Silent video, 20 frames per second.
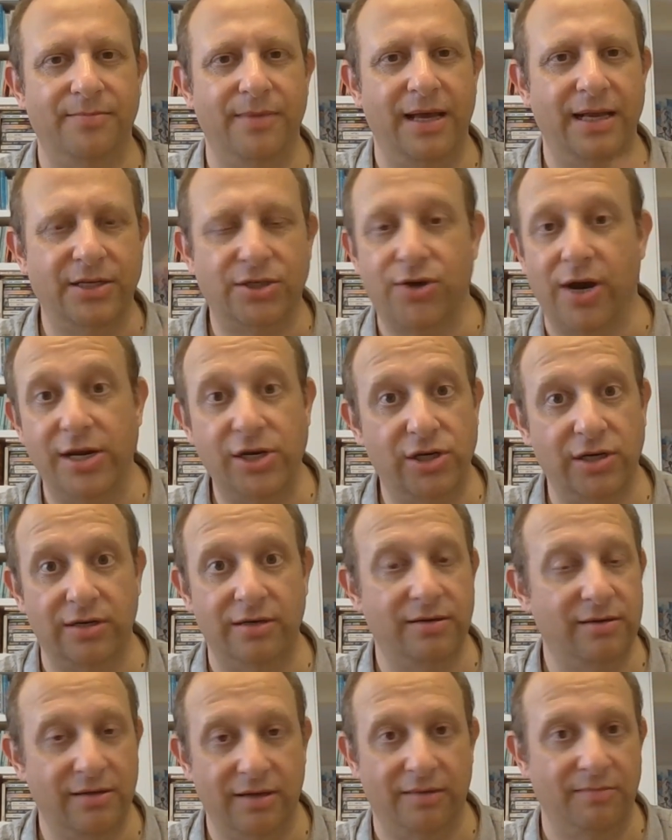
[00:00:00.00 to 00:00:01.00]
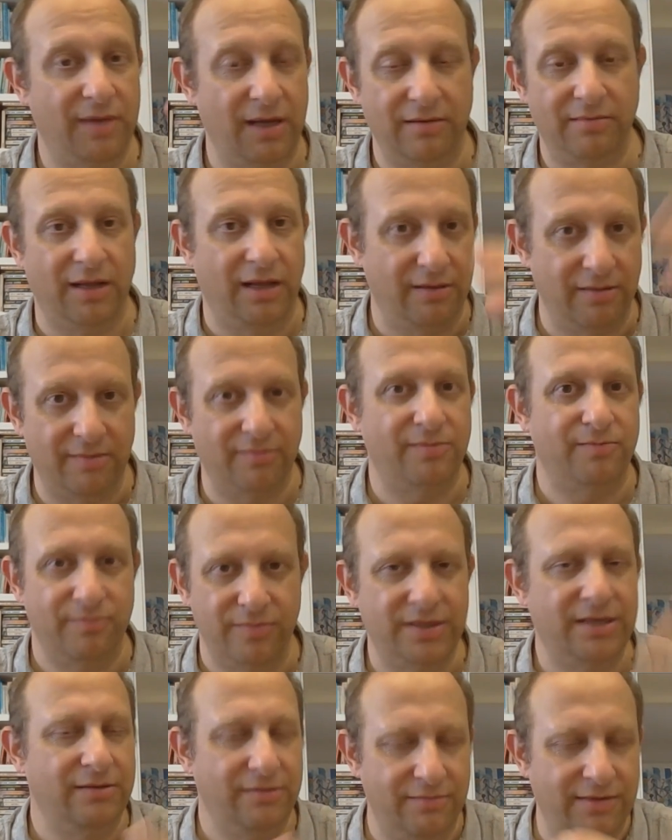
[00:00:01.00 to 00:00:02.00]
illustration, like
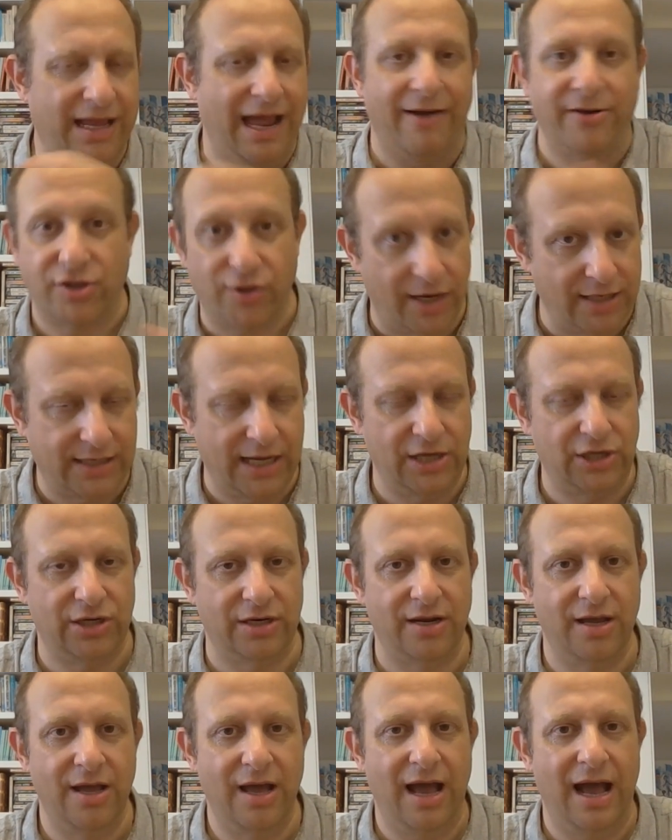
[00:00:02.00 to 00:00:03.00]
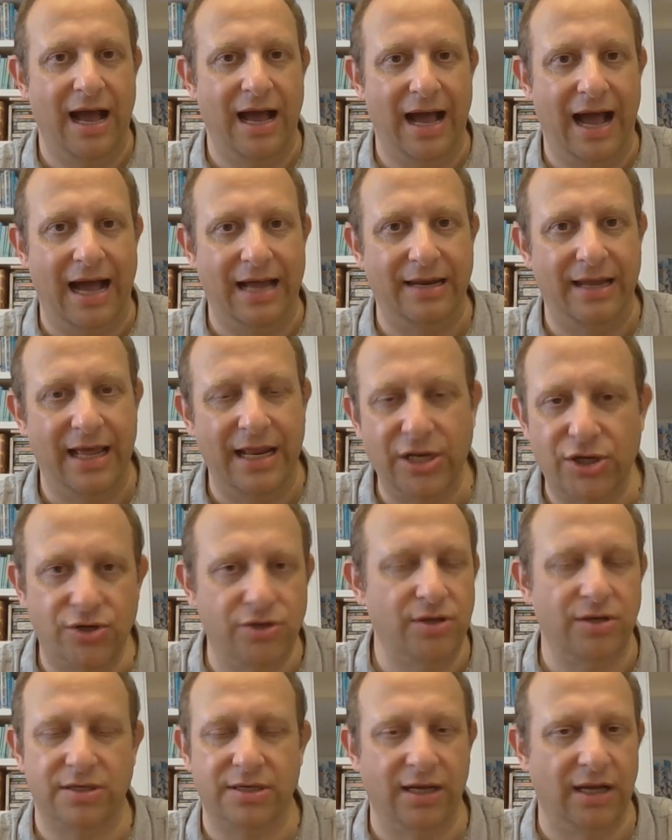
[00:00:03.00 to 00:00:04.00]
characterization, and
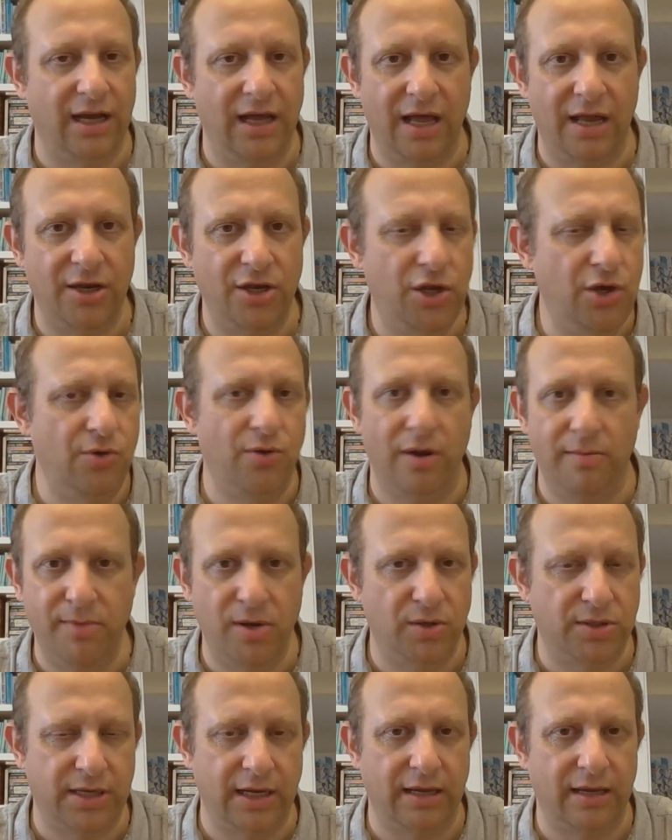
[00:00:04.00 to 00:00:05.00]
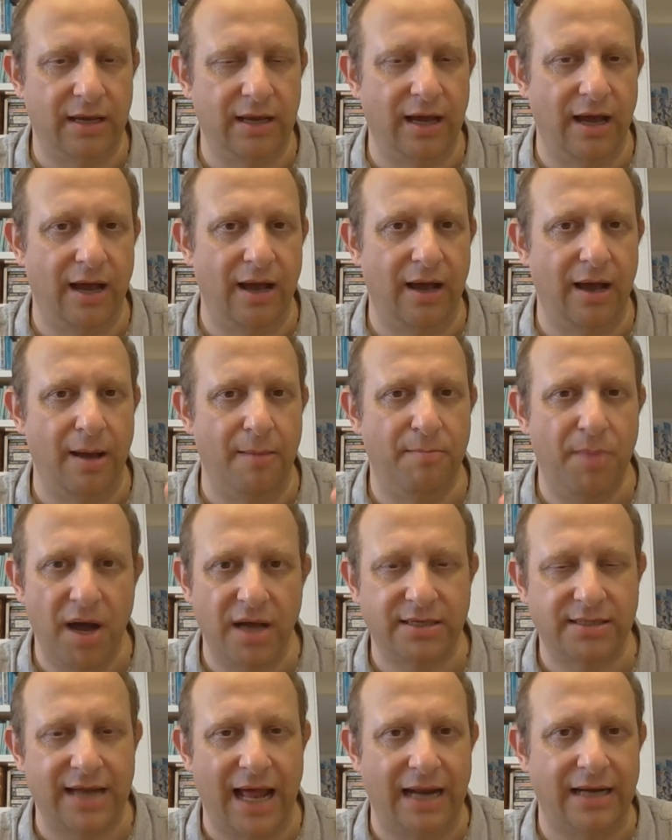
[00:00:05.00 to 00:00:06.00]
introducing a new amusing
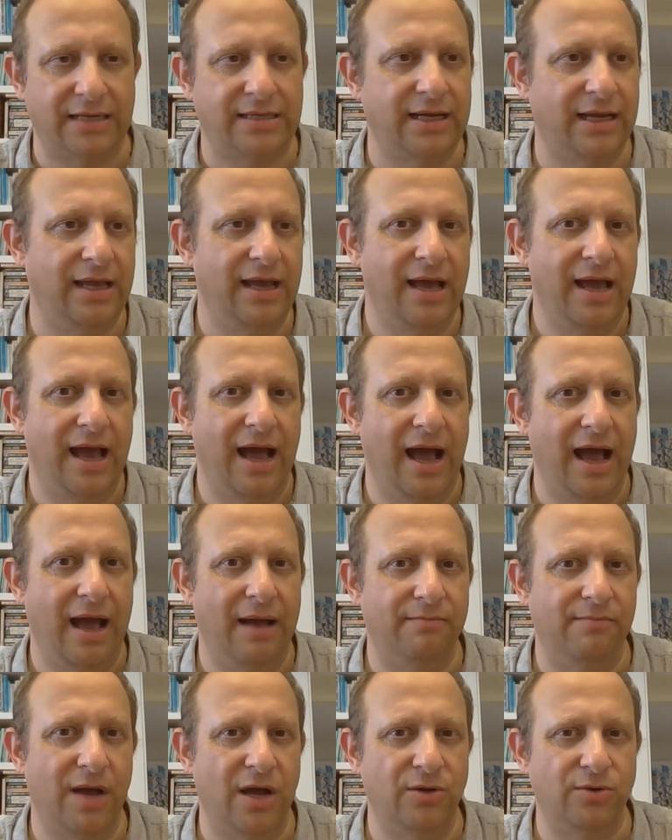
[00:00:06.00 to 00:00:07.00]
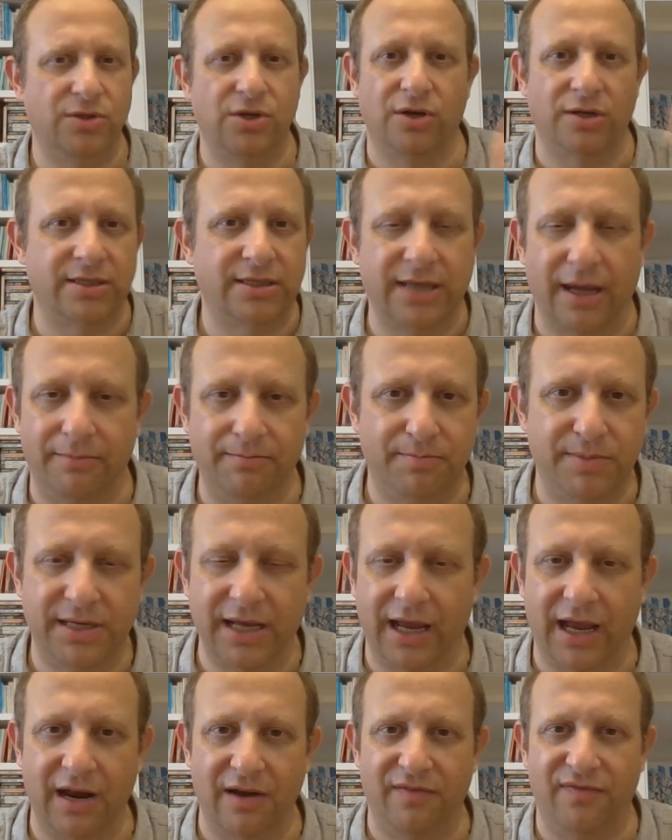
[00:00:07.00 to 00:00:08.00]
personality who's got some
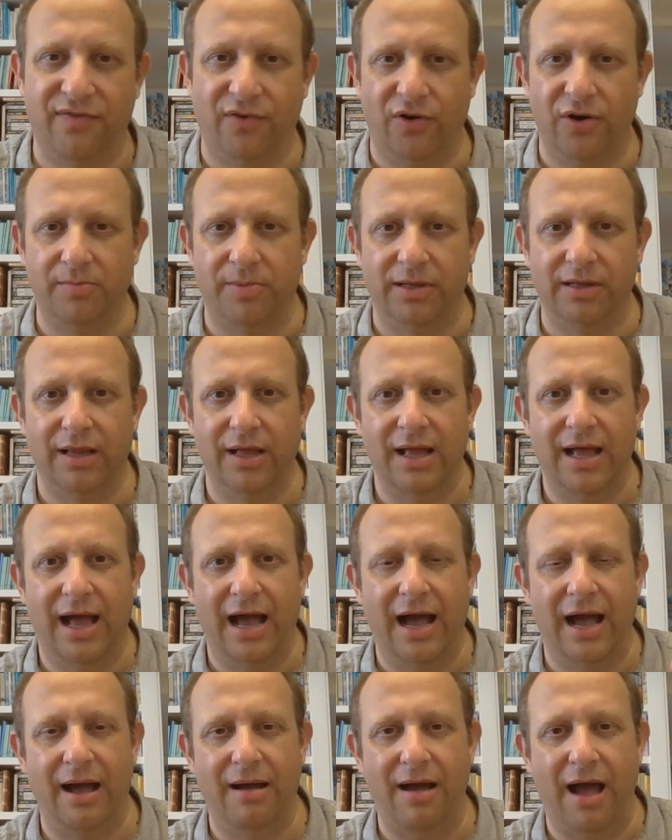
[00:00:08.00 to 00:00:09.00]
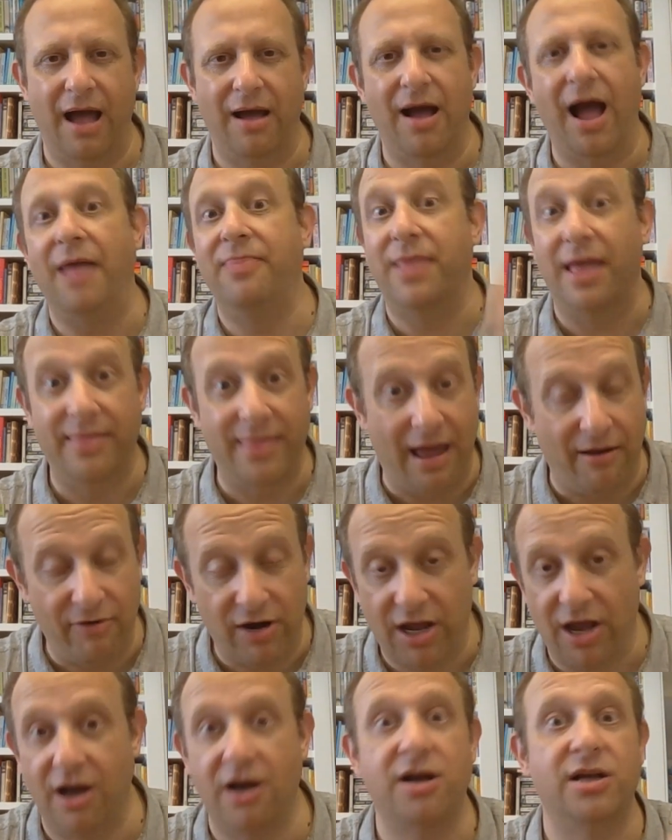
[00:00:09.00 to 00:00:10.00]
particular foible, and then that
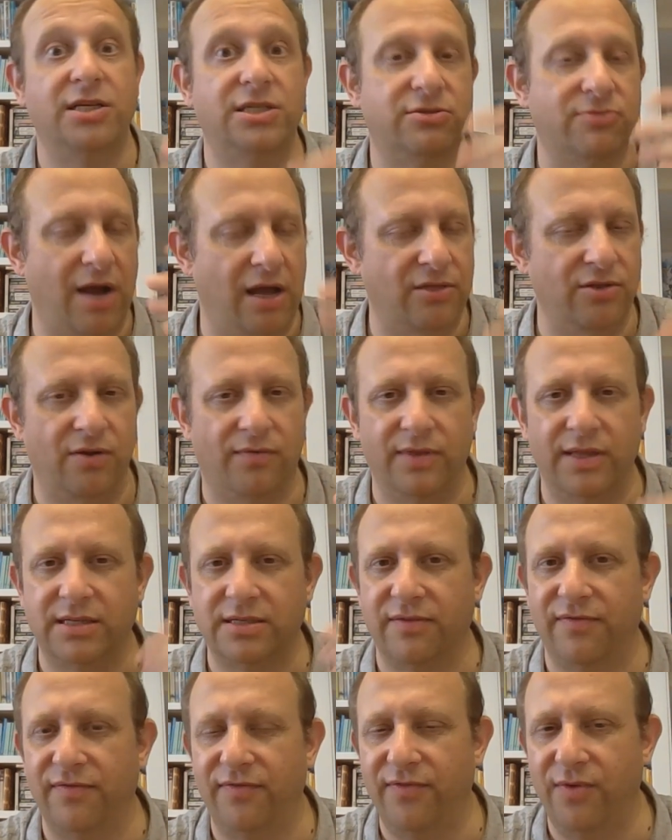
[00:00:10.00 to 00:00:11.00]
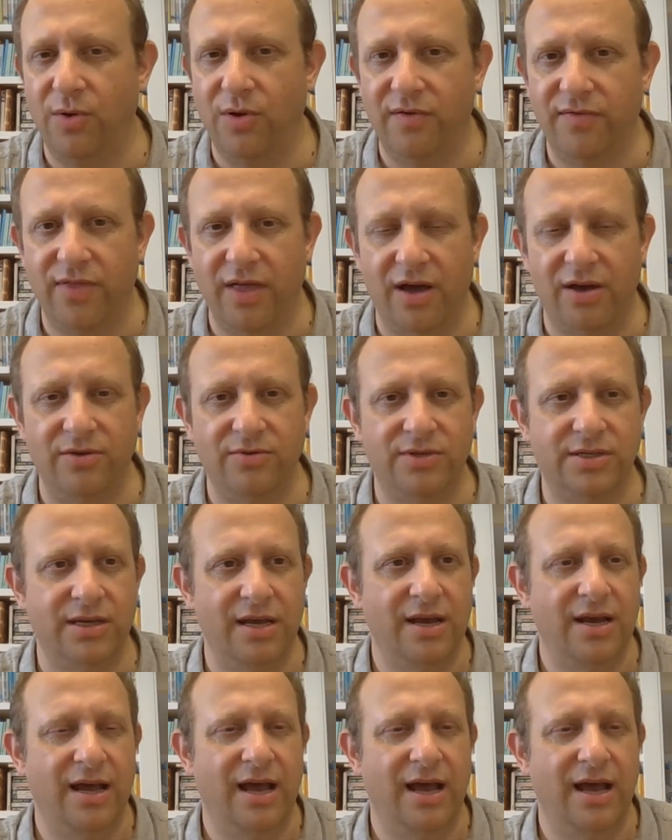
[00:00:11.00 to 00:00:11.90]
recurs throughout the novel. And there's a few of those.